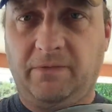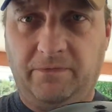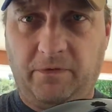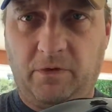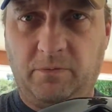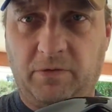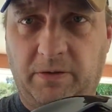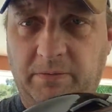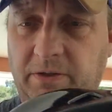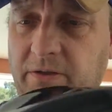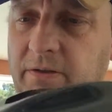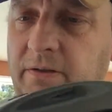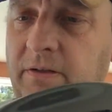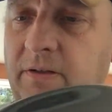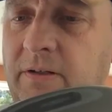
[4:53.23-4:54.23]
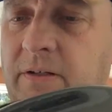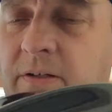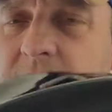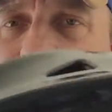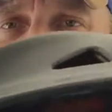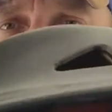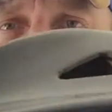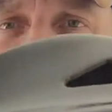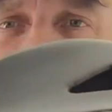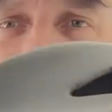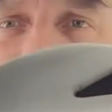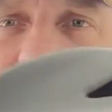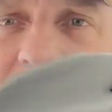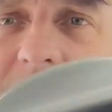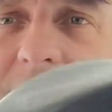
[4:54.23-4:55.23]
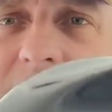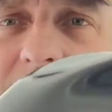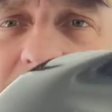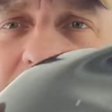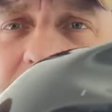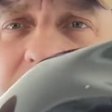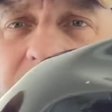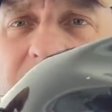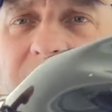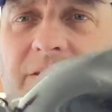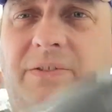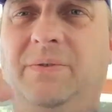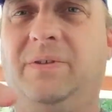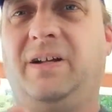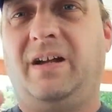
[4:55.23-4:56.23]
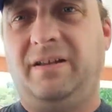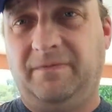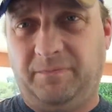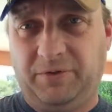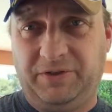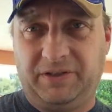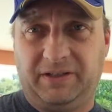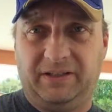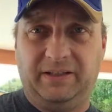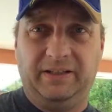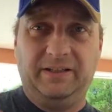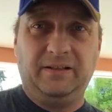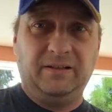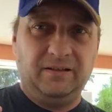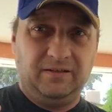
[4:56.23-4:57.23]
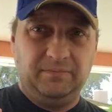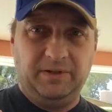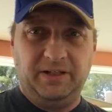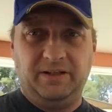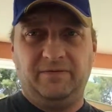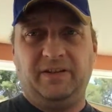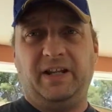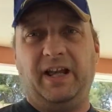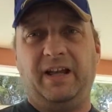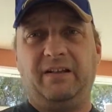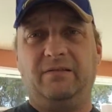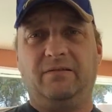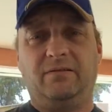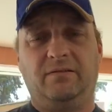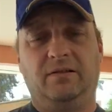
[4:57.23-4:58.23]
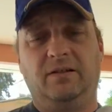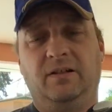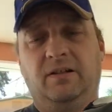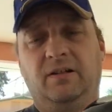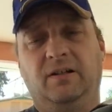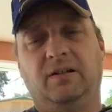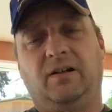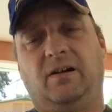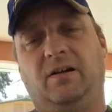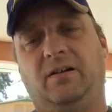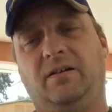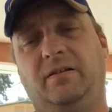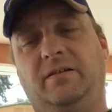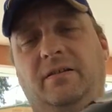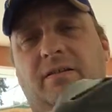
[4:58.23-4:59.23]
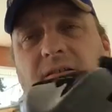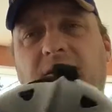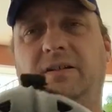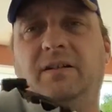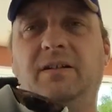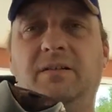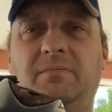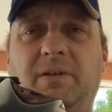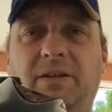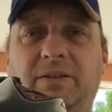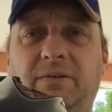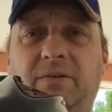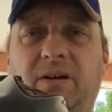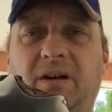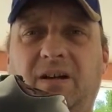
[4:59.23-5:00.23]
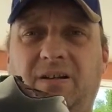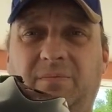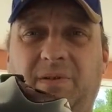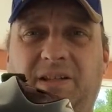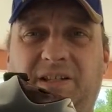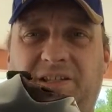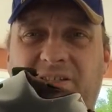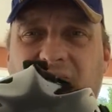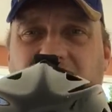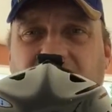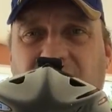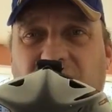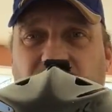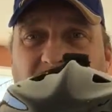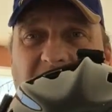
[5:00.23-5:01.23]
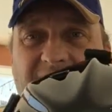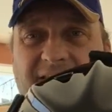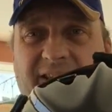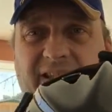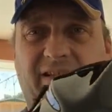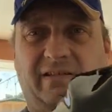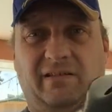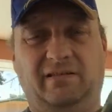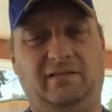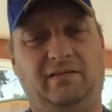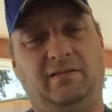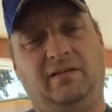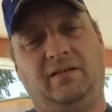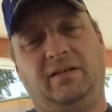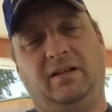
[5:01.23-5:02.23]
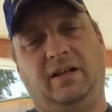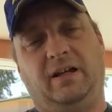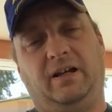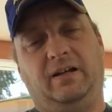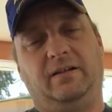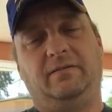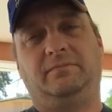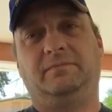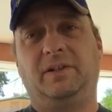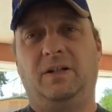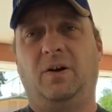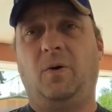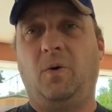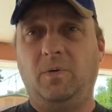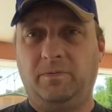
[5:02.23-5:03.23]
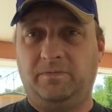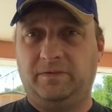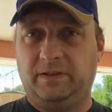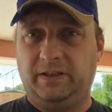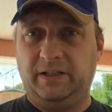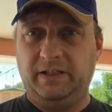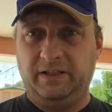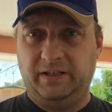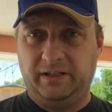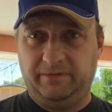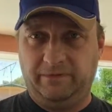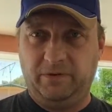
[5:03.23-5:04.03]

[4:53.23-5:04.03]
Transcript: foam rubber thing in there. So it kind of puts a little bit of an angle on my UHWK, but it's not drastic. Hopefully, and if